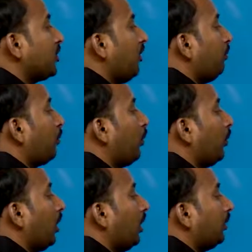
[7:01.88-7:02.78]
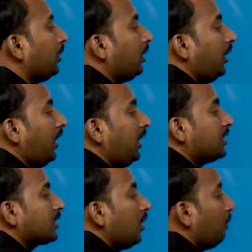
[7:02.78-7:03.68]
of proton
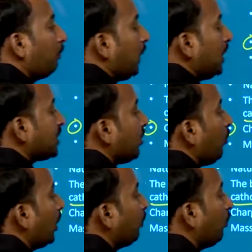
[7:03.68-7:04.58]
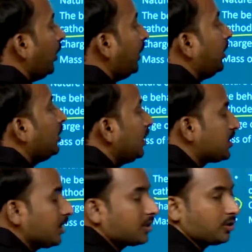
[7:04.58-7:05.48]
is plus
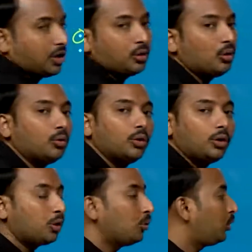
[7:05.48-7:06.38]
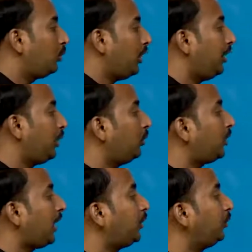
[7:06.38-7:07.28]
1.6022 into
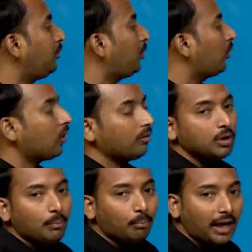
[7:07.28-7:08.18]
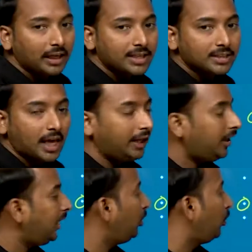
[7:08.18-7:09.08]
10 to the power of minus
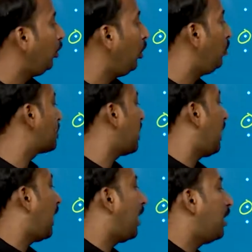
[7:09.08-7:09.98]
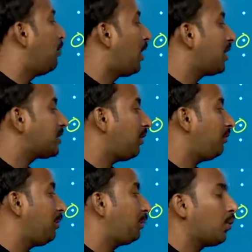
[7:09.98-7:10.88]
19 coulombs, and mass of the
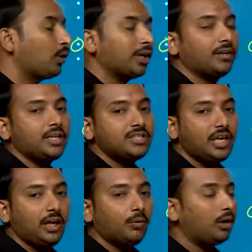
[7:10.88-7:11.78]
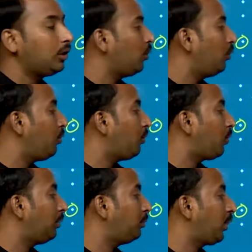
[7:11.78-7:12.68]
proton is equal to
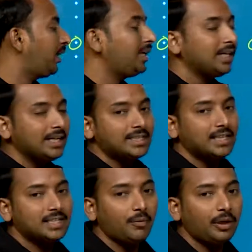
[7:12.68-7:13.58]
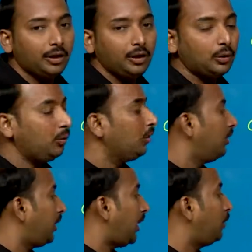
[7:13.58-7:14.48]
1.67 into
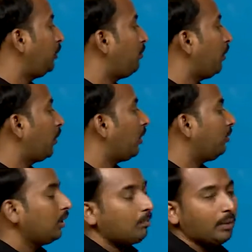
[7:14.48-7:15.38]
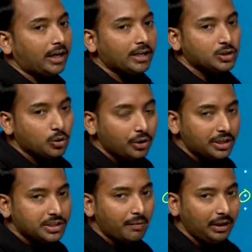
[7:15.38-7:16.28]
10 to the power of minus
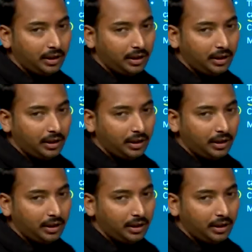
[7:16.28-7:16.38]
27